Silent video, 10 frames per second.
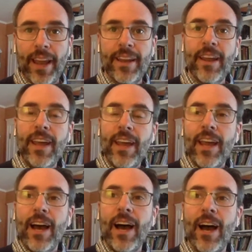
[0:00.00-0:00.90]
And
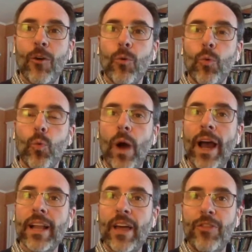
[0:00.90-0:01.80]

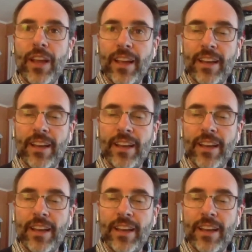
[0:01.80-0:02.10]
while I think